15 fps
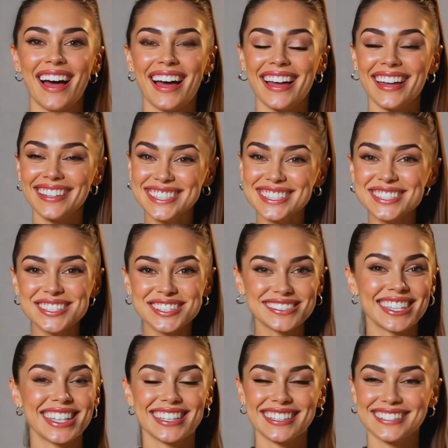and the
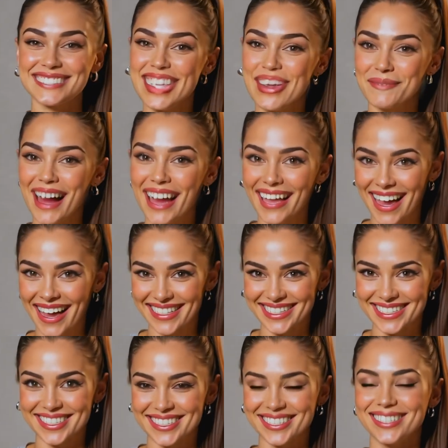body movement is
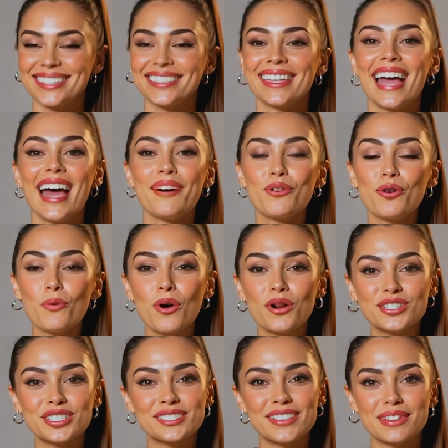
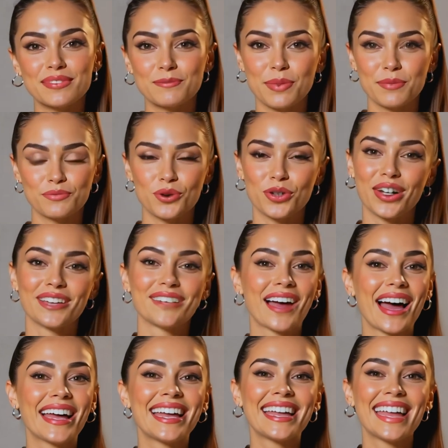it's, it's okay. It's quite
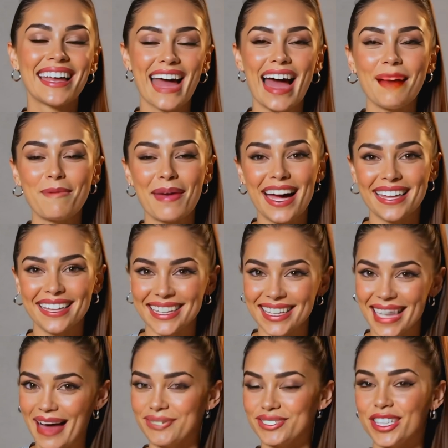nice in a way.
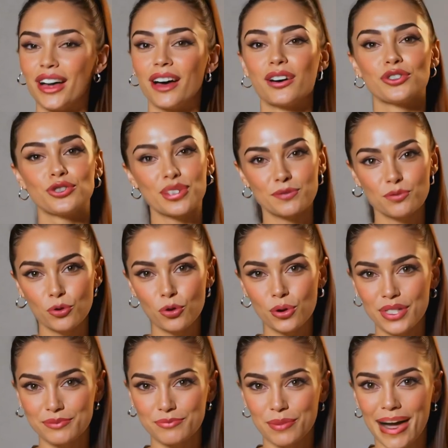It's kind of
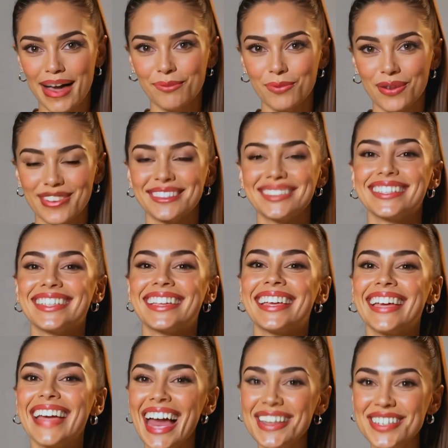very um,
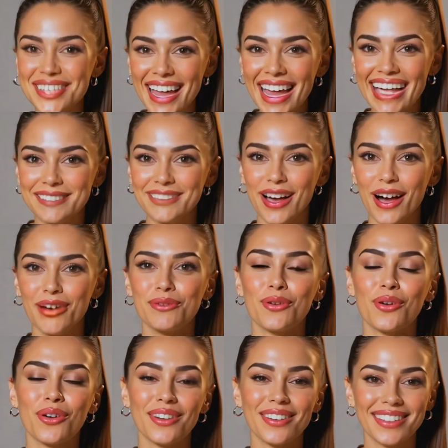dynamic. So if you
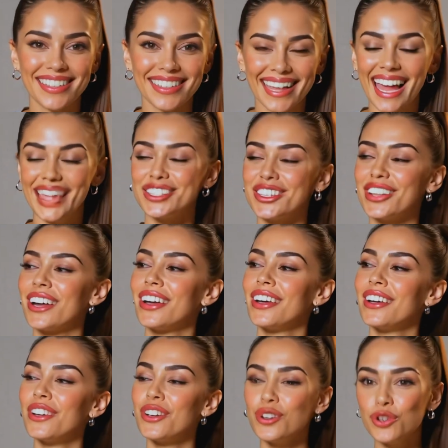like that, that
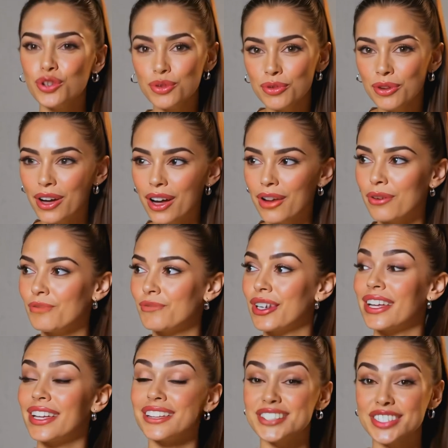this is great. It's just that
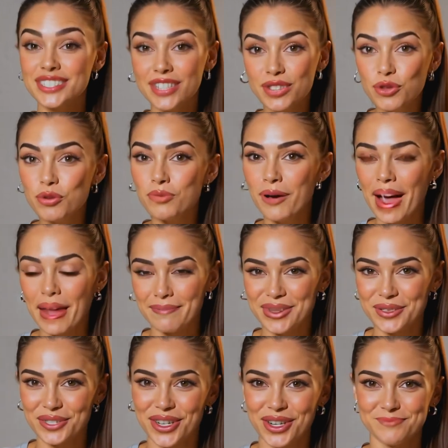this looking
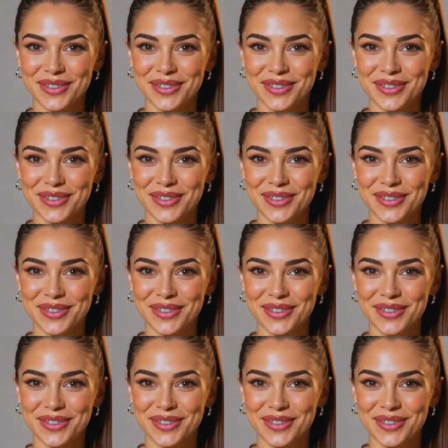away for